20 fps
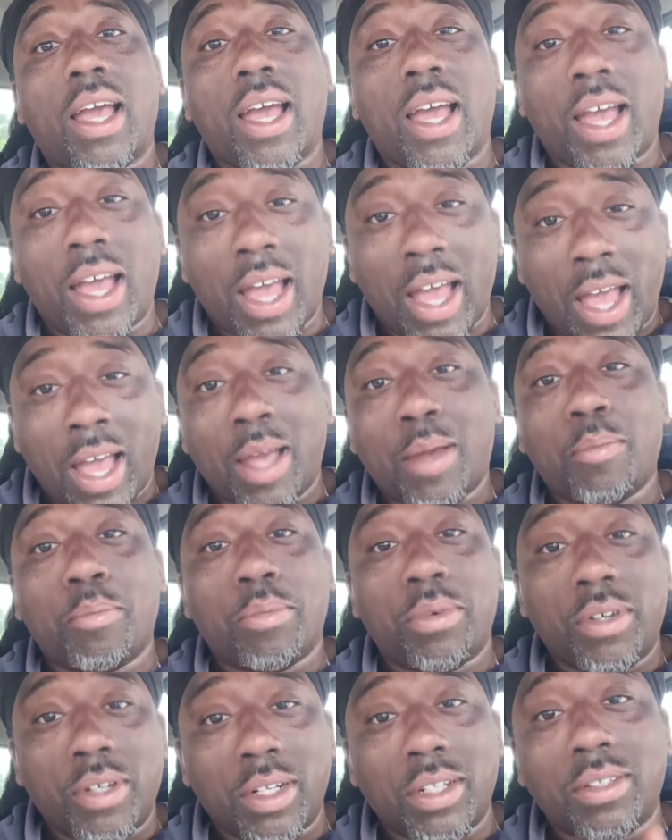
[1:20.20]
I'm
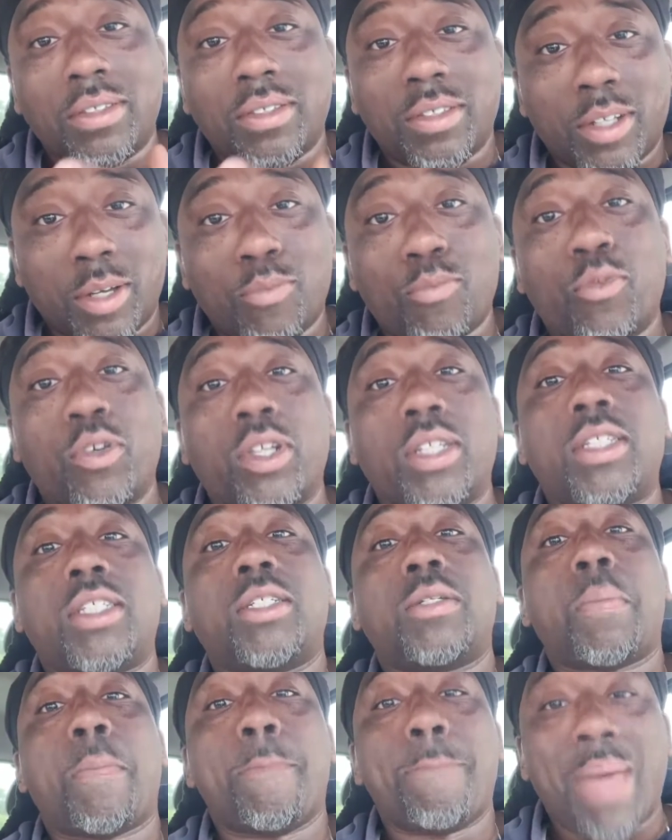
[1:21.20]
putting some
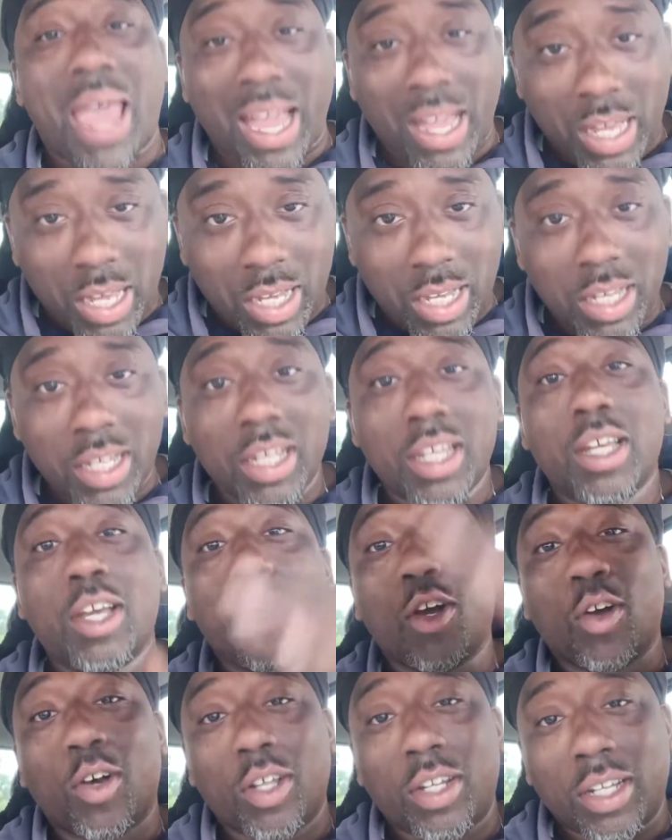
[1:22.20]
respect
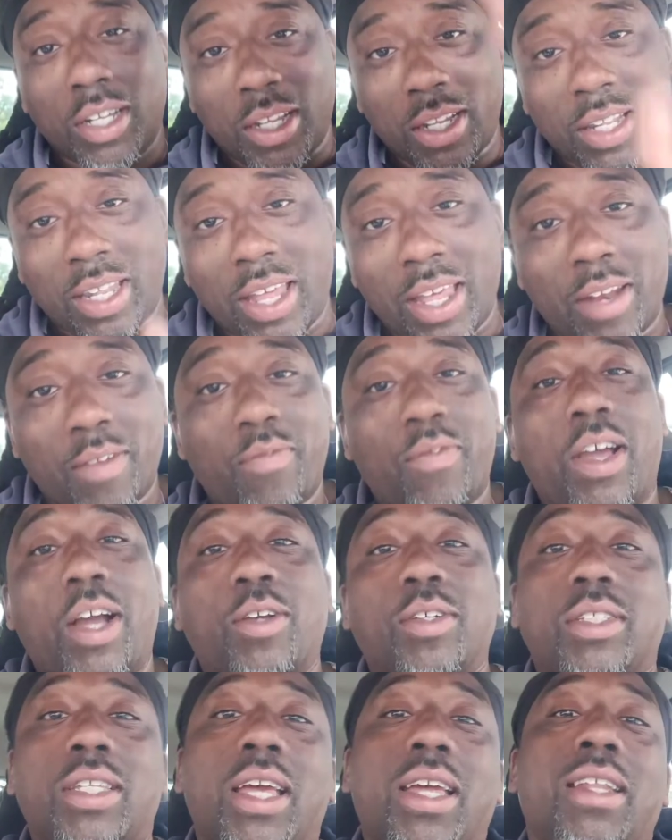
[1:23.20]
on the Atlanta
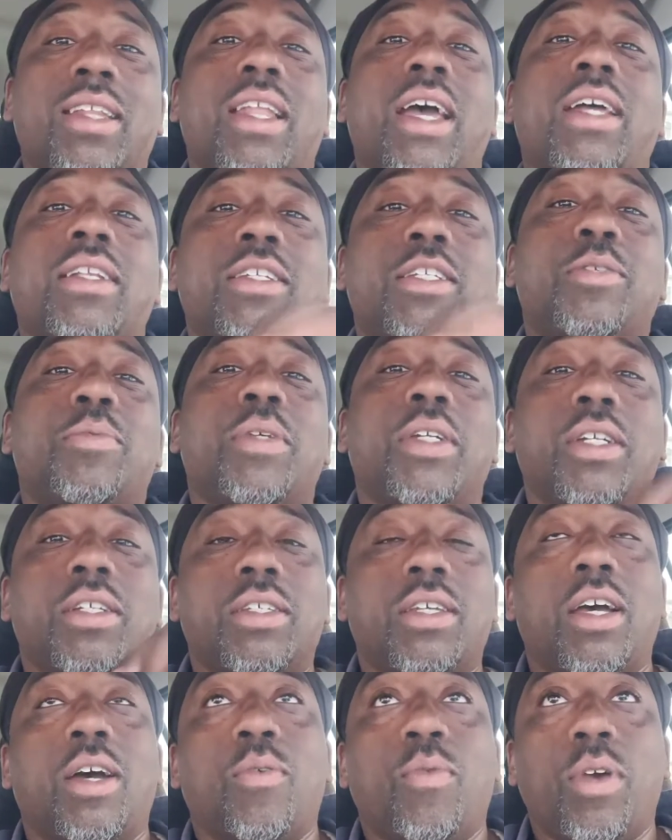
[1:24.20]
Falcons, not just because of
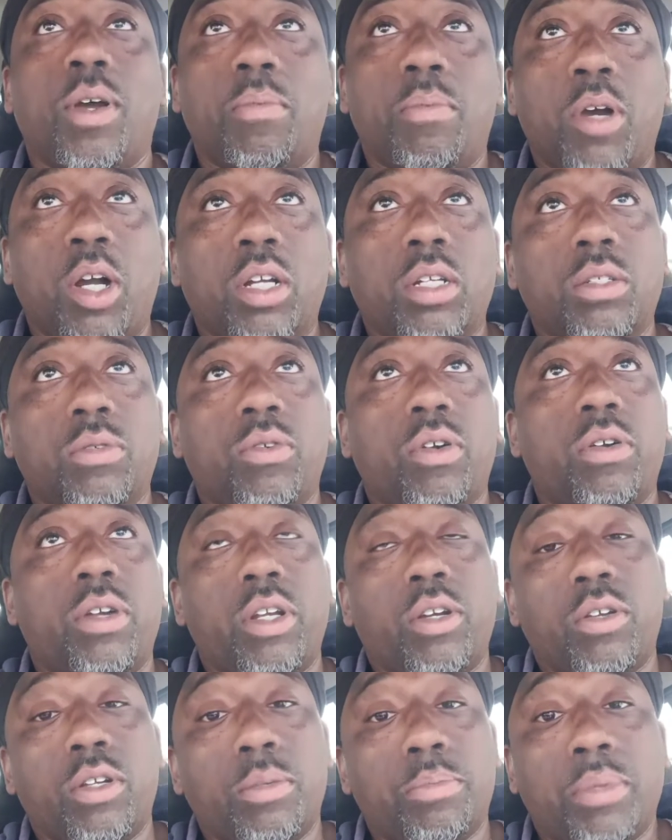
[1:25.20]
how well Marcus
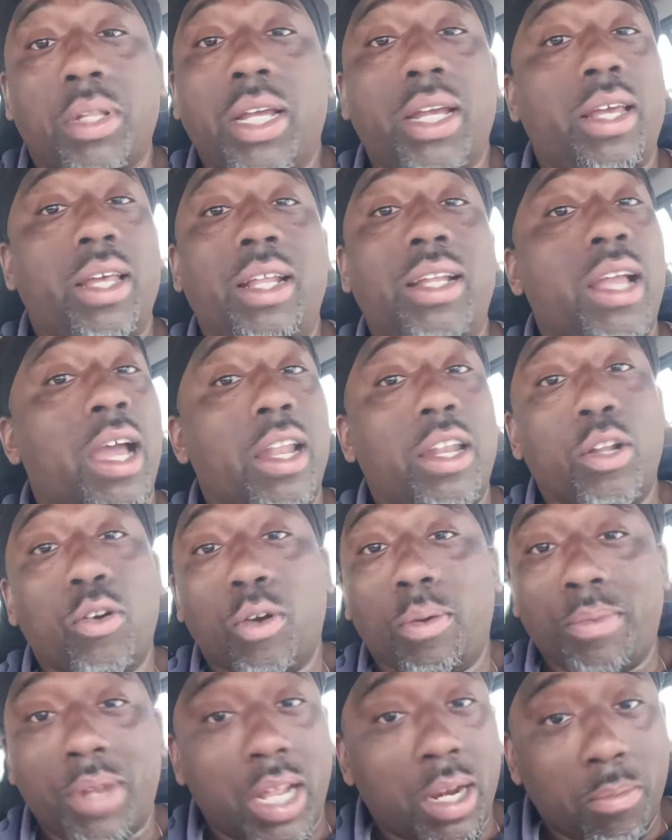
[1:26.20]
Mariota playing. And y'all know I'm
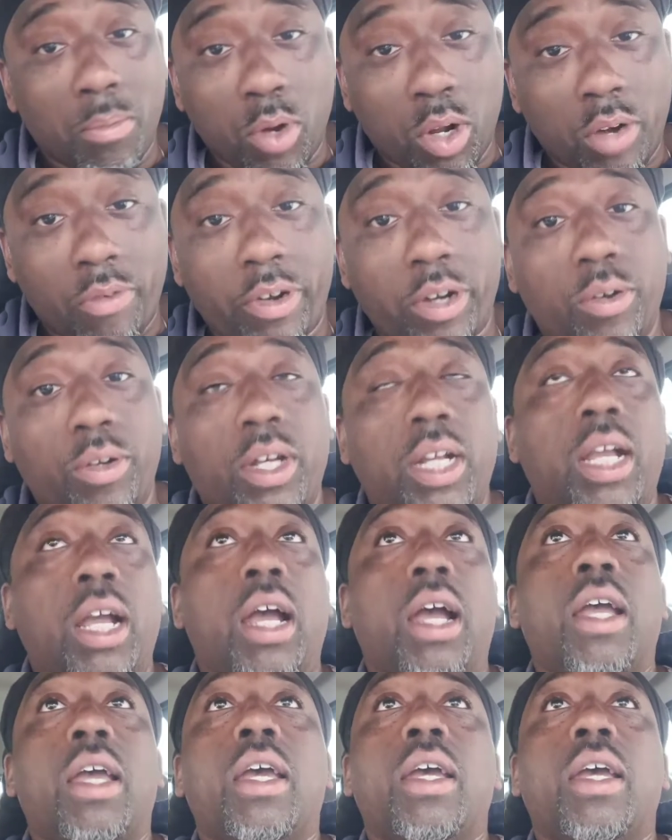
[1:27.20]
not a Mariota guy.